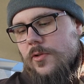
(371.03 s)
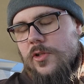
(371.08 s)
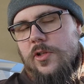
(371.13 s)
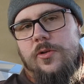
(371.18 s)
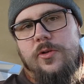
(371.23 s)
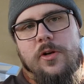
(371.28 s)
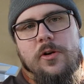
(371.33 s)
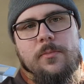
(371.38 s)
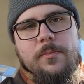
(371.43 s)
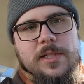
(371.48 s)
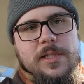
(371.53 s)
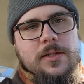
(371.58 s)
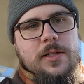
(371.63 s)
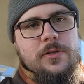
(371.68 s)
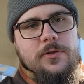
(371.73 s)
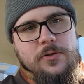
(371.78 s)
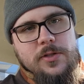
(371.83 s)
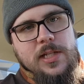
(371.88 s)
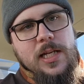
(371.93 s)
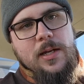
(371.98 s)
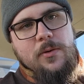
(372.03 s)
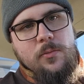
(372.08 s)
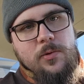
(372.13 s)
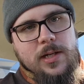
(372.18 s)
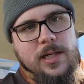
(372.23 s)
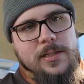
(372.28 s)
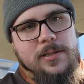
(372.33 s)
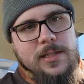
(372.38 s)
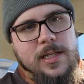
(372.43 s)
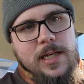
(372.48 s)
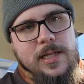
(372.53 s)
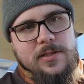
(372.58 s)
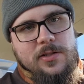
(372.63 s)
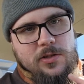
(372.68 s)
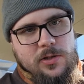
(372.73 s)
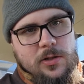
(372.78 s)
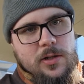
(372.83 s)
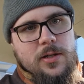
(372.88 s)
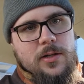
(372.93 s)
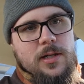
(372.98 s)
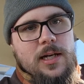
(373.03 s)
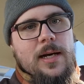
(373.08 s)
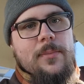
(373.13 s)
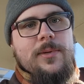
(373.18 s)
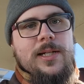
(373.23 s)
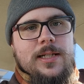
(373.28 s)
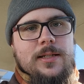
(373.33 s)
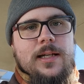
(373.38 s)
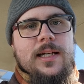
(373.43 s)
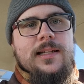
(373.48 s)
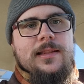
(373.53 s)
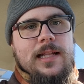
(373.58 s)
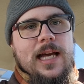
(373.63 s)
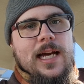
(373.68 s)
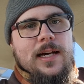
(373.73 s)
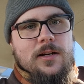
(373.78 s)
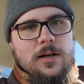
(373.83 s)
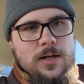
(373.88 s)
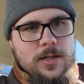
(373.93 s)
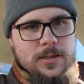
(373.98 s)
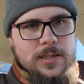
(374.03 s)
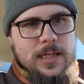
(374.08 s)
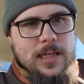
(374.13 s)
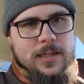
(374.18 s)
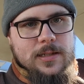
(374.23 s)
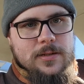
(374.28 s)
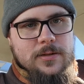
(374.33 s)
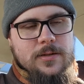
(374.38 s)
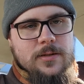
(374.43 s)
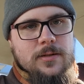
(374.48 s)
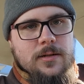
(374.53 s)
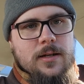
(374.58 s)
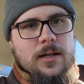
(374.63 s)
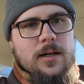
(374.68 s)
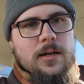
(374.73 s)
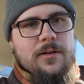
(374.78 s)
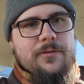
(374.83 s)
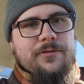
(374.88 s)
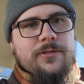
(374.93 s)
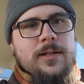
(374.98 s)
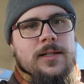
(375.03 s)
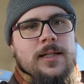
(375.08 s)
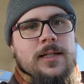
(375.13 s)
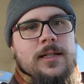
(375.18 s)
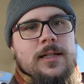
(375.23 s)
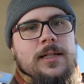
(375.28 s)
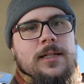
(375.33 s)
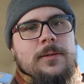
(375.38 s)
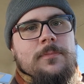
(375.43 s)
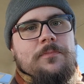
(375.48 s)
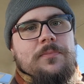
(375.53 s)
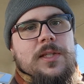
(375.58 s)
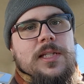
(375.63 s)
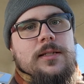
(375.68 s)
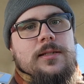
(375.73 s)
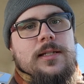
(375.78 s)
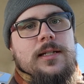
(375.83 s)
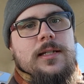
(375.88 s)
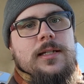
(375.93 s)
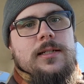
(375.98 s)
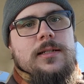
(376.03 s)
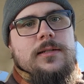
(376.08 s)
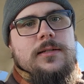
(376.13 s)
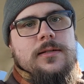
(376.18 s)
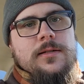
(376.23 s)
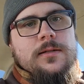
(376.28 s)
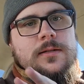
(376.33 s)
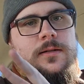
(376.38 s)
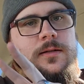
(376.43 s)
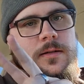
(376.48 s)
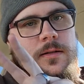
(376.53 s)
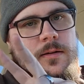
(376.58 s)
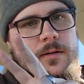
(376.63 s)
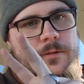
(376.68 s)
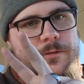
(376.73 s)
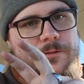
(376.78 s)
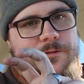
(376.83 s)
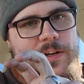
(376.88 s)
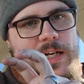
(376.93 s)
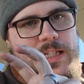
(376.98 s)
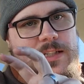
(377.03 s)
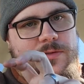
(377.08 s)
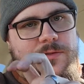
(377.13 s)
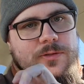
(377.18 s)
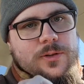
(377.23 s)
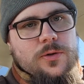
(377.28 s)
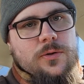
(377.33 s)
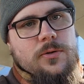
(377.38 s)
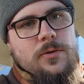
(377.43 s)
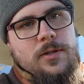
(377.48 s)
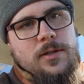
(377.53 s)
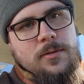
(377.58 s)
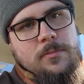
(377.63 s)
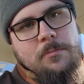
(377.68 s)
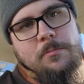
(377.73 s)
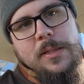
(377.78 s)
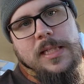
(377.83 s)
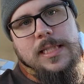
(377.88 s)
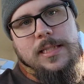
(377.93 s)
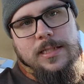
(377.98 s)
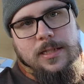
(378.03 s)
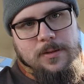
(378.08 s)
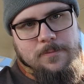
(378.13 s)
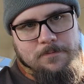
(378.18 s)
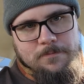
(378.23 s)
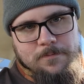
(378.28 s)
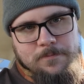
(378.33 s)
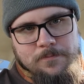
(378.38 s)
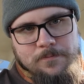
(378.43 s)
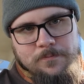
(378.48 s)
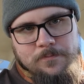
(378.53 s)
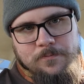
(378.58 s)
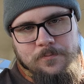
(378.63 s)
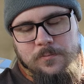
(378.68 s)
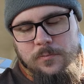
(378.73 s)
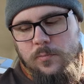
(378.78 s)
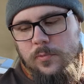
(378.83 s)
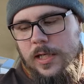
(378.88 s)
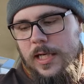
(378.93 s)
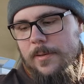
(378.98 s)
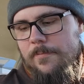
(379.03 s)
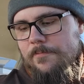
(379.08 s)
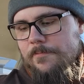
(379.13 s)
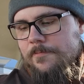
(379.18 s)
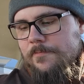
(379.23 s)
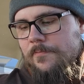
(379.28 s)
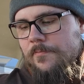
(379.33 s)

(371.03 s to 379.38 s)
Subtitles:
So don't misunderstand. When I say it's good, I mean in that context of this is fast food pizza, right?